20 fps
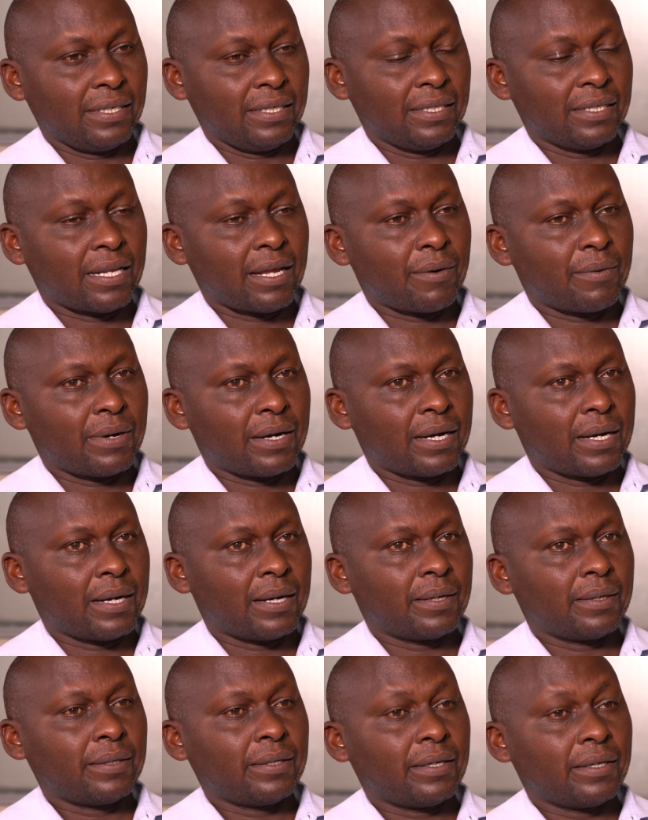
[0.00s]
in
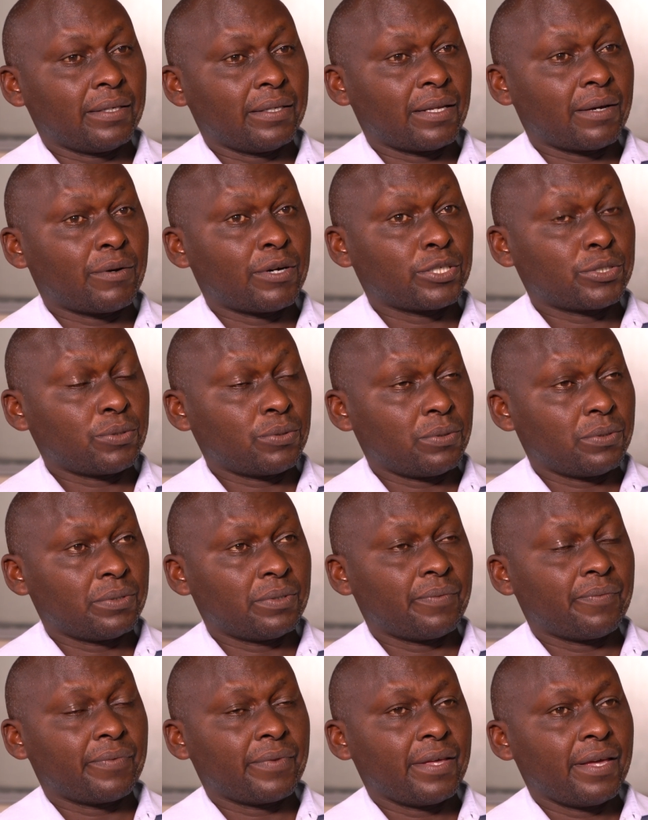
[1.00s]
our tool,
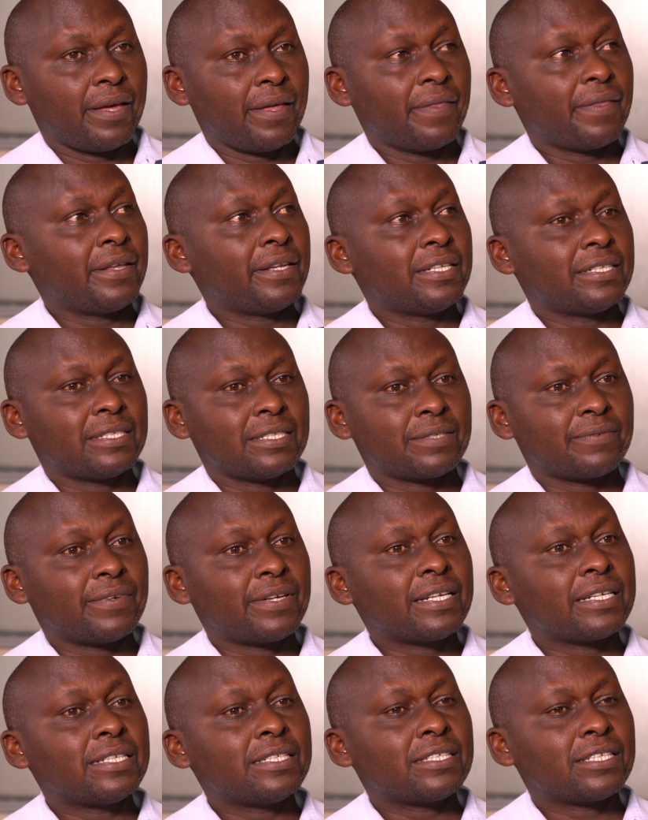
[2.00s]
then it is
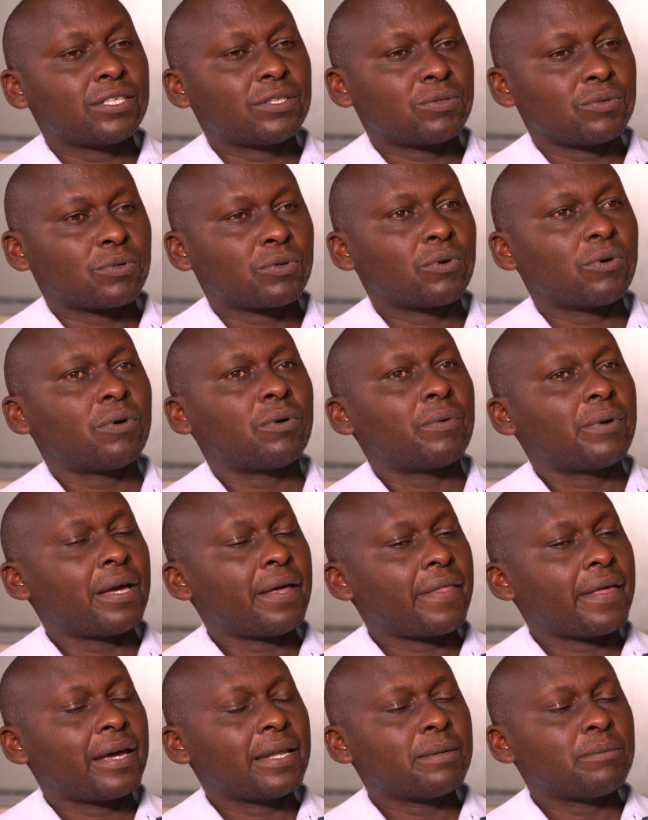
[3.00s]
very easy to know
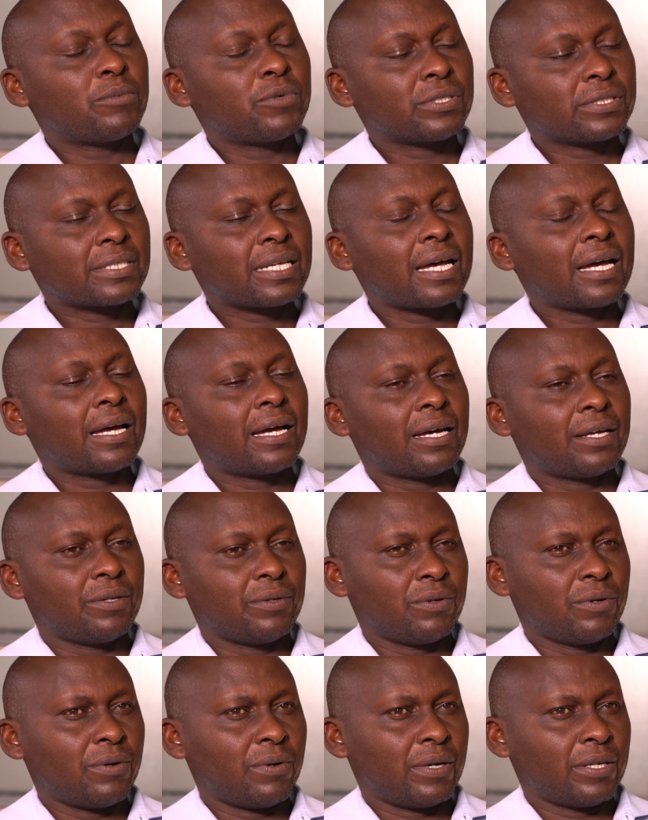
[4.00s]
where the animals are, and
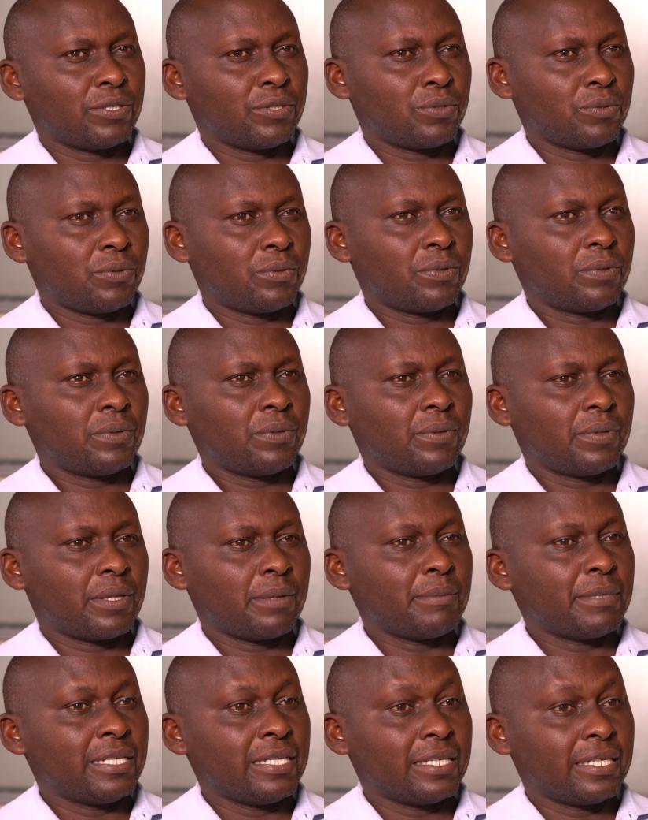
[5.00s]
you go and do
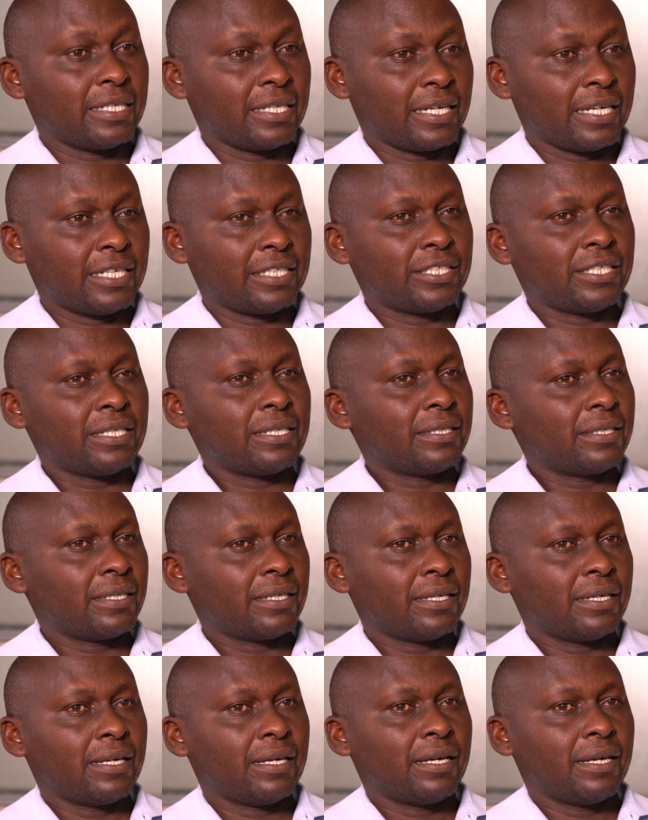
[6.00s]
the mitigation,
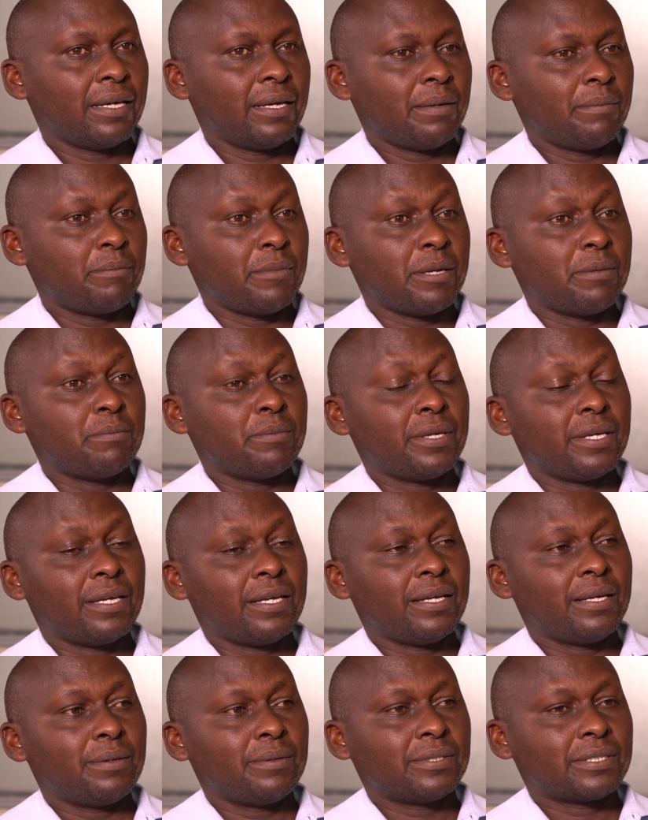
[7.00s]

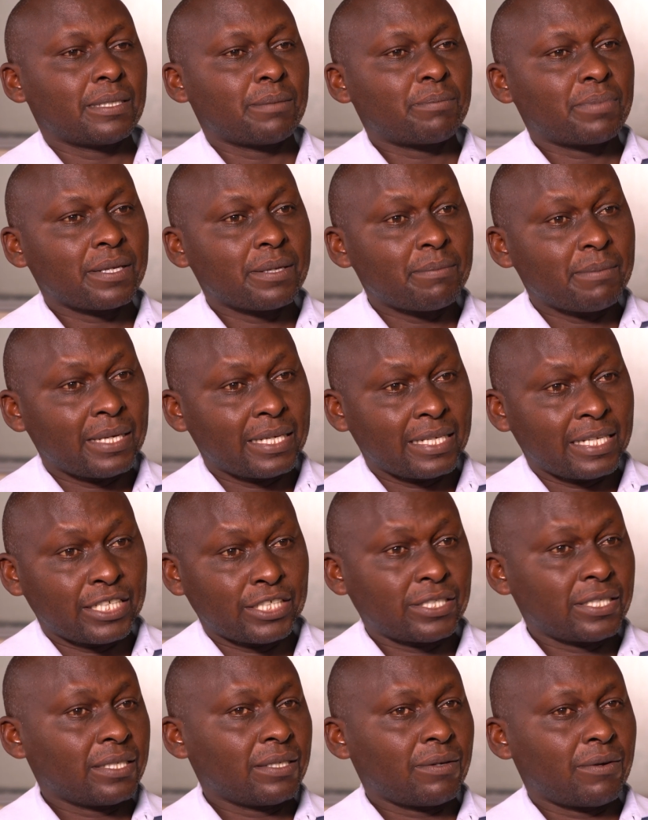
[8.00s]
maybe
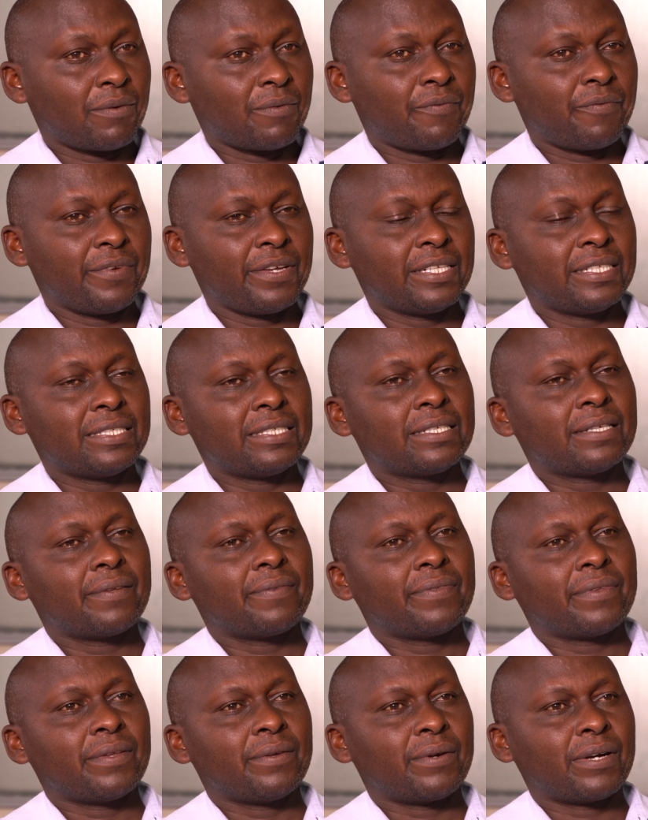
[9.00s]
supplementation of feeds.
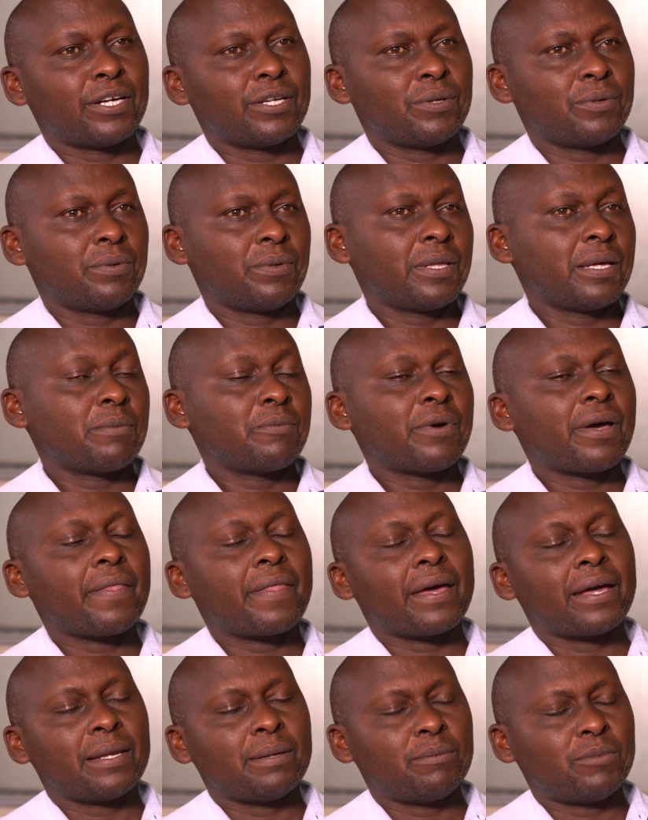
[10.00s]
You can do them where
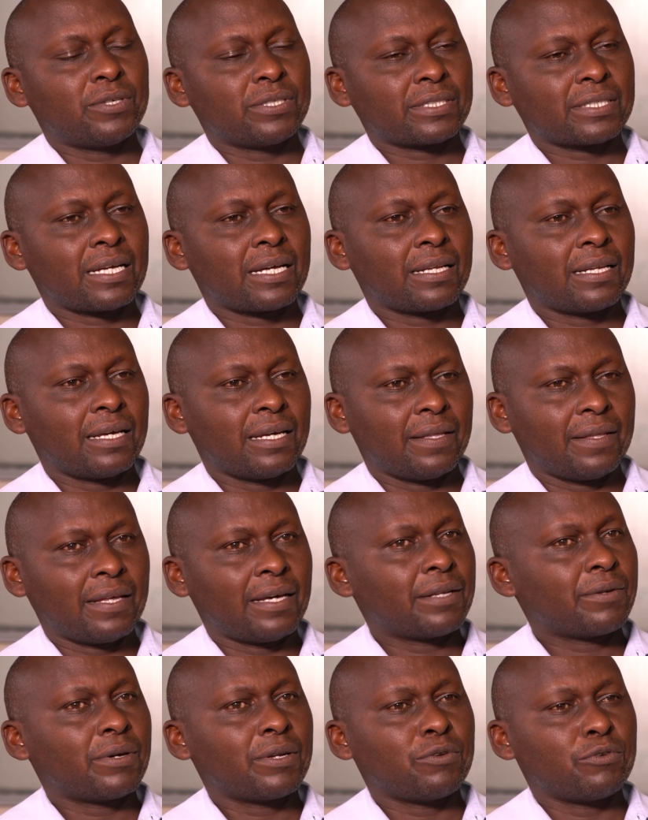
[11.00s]
the animals are, and
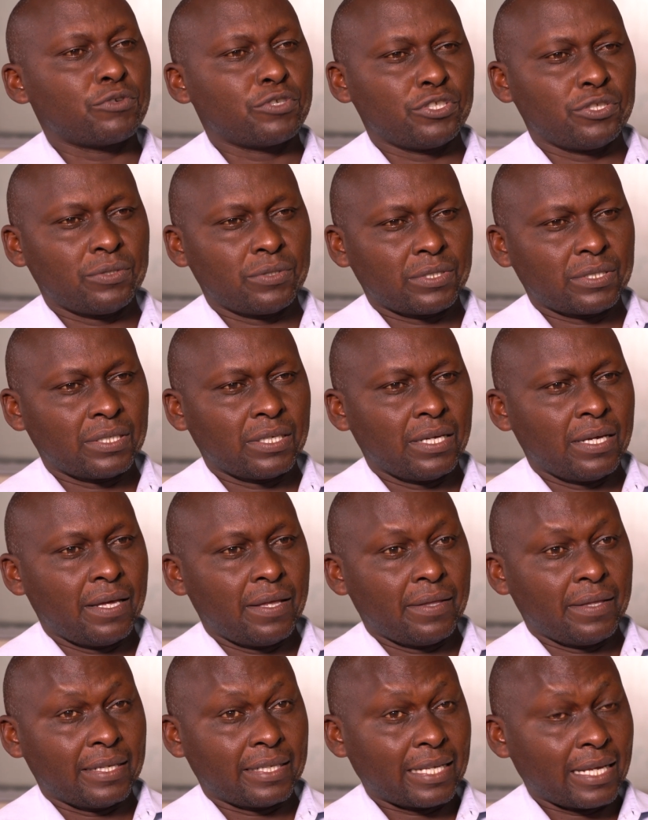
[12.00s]
that one will reduce
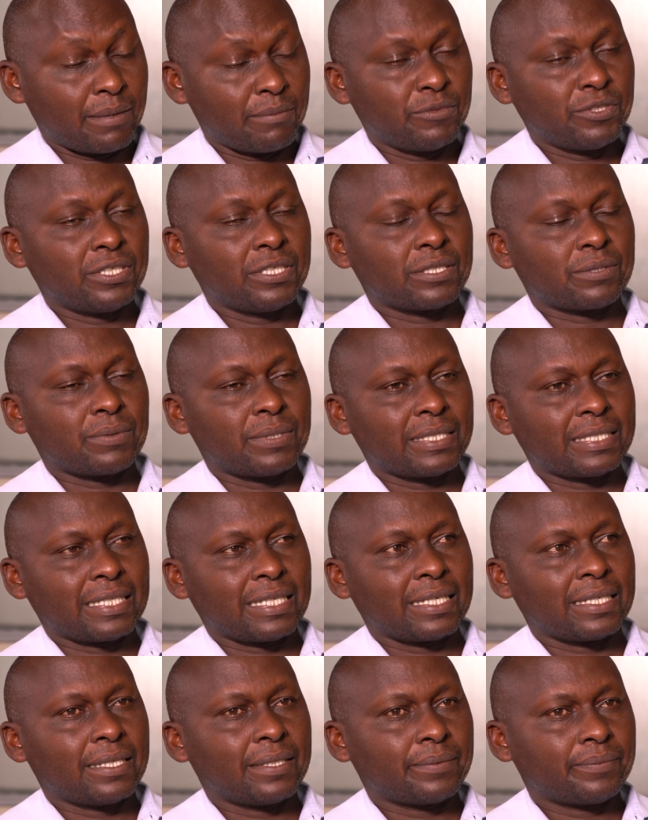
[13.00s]
the time which is
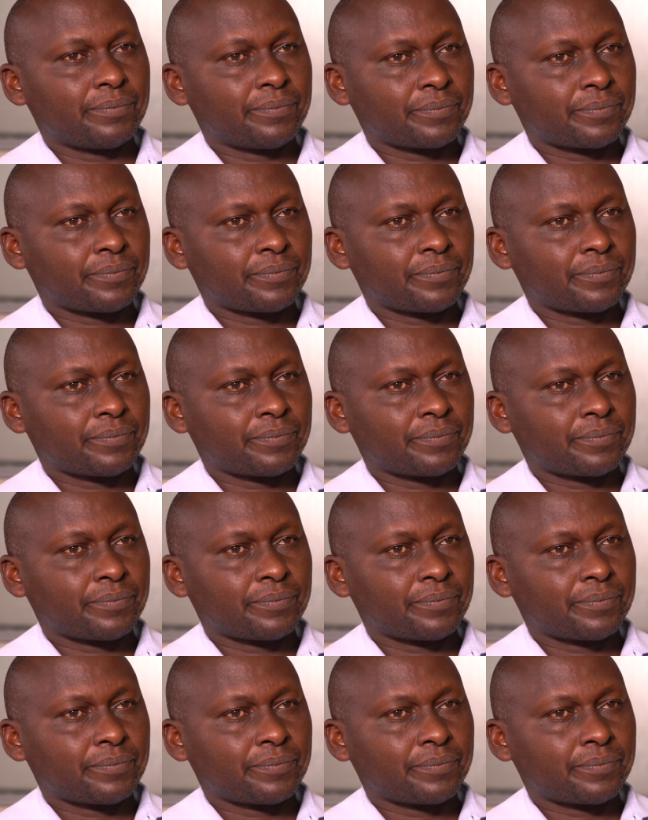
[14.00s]
wasted.